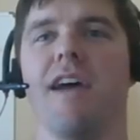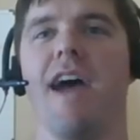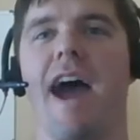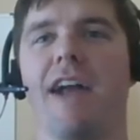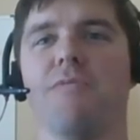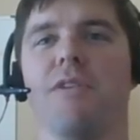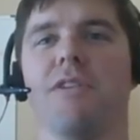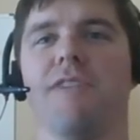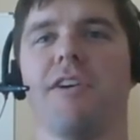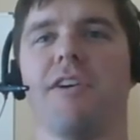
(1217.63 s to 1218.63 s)
How do you really
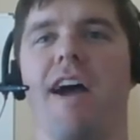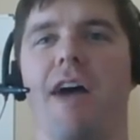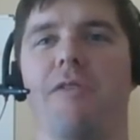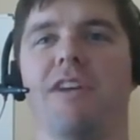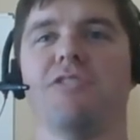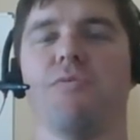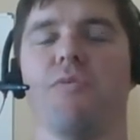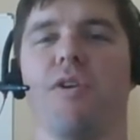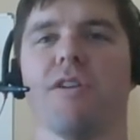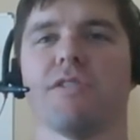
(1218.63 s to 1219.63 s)
figure out how an engine
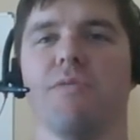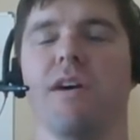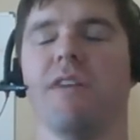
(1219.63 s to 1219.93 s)
works? Well,